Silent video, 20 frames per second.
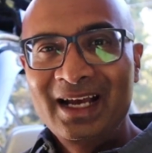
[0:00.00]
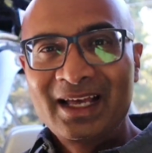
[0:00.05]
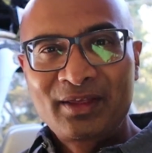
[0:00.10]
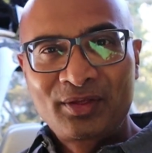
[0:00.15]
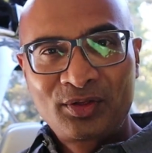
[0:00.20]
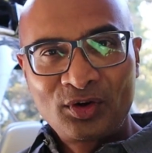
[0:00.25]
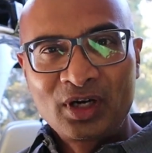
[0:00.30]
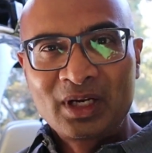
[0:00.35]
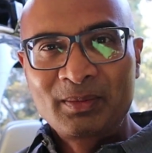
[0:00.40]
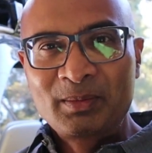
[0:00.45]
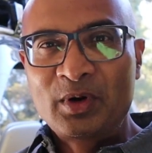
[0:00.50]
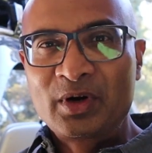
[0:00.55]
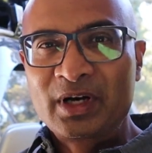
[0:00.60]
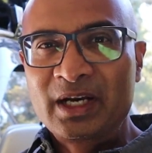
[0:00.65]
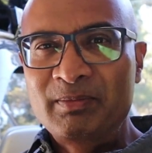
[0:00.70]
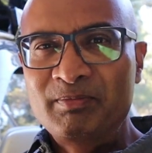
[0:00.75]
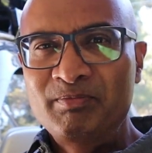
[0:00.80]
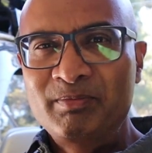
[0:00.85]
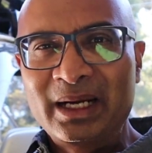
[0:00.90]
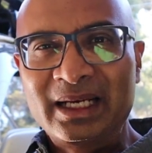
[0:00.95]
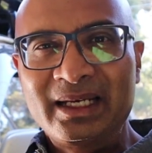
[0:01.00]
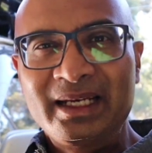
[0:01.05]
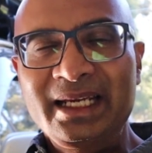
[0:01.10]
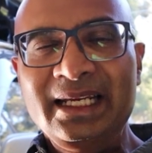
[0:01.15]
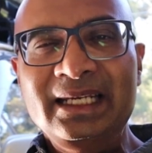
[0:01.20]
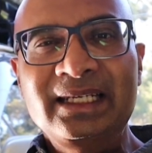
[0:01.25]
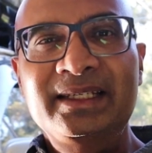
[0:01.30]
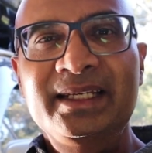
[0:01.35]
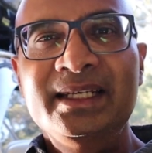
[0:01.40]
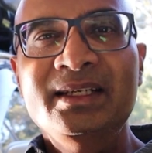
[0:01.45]
Thought about it, but
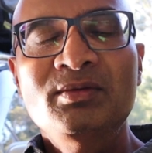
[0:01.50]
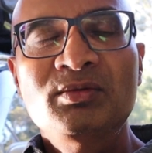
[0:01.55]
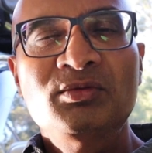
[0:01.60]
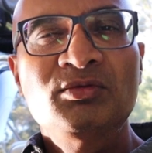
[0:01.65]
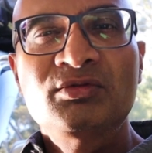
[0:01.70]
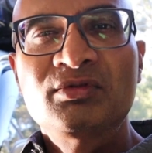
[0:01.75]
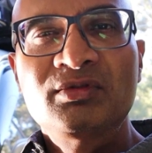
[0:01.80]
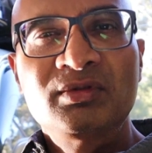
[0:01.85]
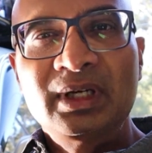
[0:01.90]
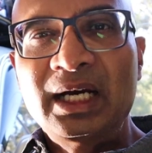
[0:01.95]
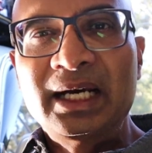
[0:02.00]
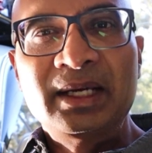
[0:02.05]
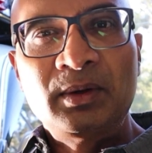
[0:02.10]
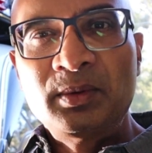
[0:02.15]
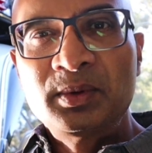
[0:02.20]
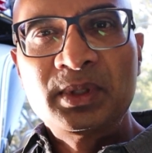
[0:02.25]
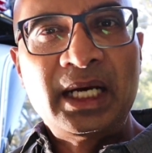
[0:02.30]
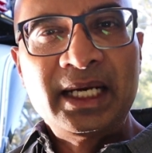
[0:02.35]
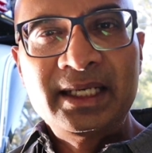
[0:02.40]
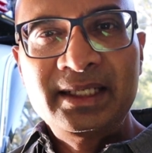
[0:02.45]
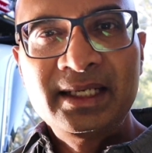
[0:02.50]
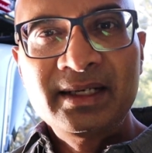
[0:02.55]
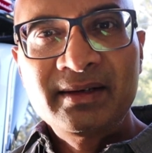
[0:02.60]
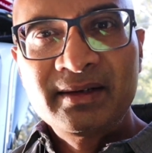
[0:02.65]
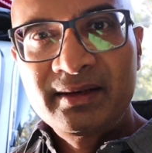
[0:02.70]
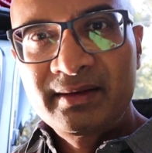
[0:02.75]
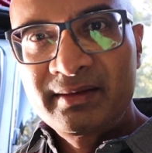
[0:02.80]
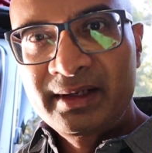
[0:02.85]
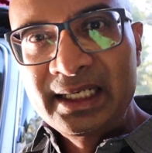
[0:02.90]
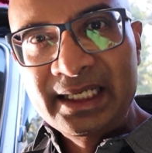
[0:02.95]

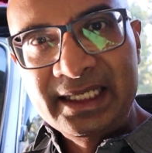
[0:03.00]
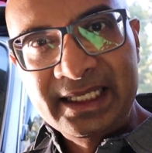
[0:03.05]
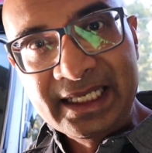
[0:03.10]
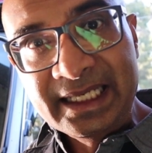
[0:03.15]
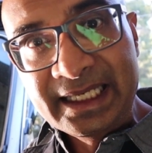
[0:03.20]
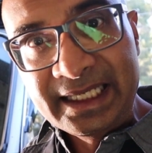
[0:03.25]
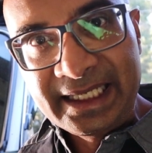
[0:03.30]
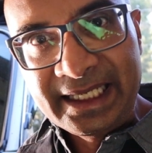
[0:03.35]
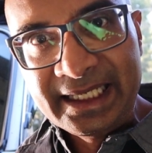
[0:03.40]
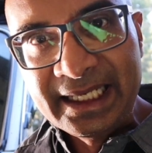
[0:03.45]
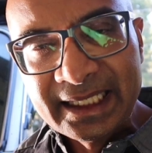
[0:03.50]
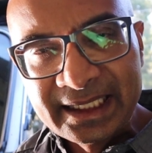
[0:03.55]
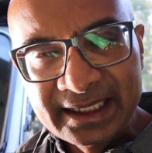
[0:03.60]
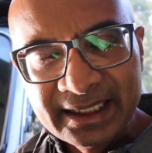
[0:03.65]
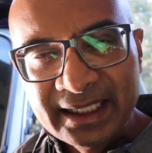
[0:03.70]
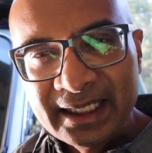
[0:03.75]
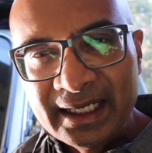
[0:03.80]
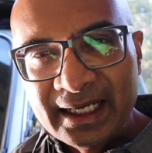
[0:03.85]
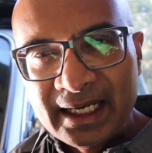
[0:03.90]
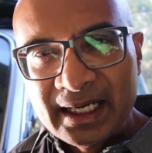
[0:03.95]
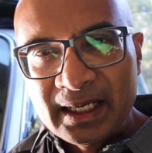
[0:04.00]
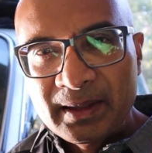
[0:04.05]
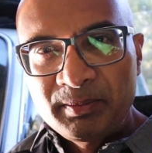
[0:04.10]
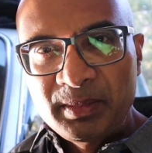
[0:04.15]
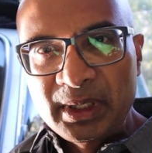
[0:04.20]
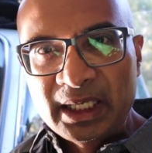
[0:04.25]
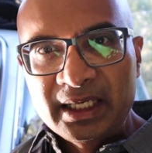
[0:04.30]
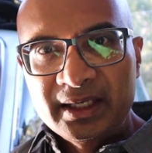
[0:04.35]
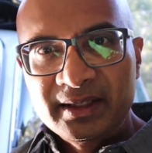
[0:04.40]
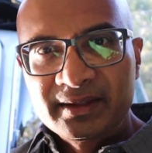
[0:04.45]
really didn't need it,
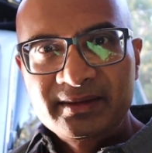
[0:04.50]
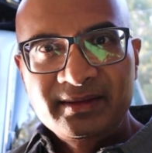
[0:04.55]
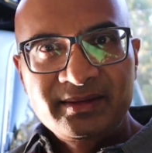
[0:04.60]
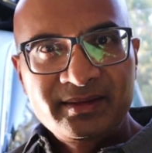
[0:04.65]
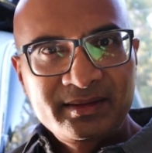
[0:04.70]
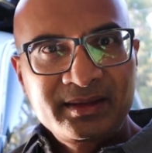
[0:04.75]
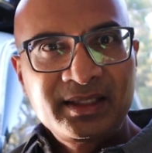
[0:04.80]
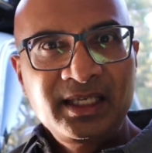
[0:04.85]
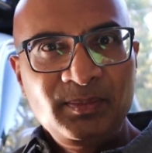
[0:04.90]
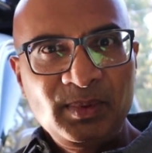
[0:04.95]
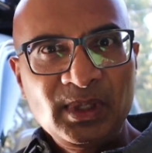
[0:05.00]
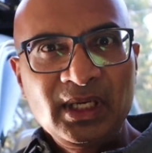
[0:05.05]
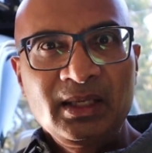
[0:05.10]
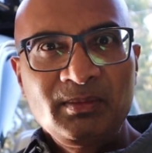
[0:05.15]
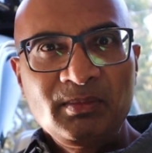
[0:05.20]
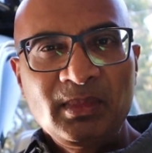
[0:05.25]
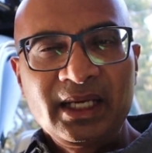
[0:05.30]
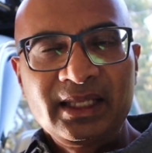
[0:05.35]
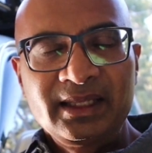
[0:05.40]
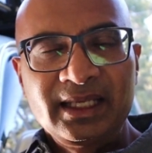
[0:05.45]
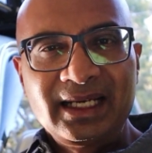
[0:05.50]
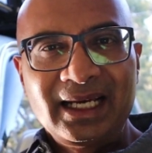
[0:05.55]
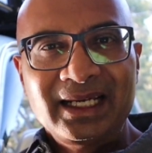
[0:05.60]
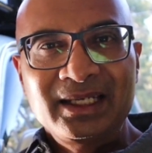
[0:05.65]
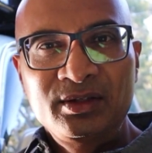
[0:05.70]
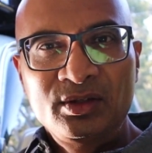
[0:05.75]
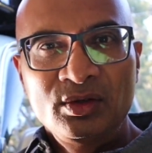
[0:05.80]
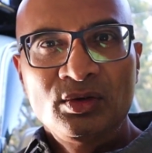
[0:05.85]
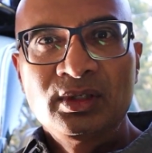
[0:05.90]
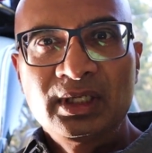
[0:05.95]
because keeping in mind that I
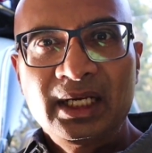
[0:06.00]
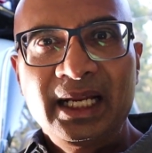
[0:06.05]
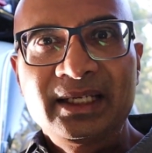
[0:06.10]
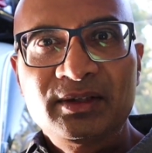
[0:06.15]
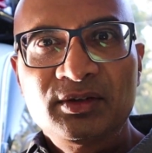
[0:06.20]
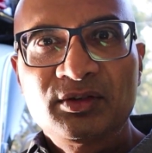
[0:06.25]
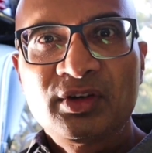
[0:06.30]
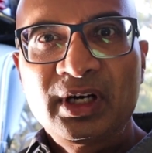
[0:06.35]
don't like to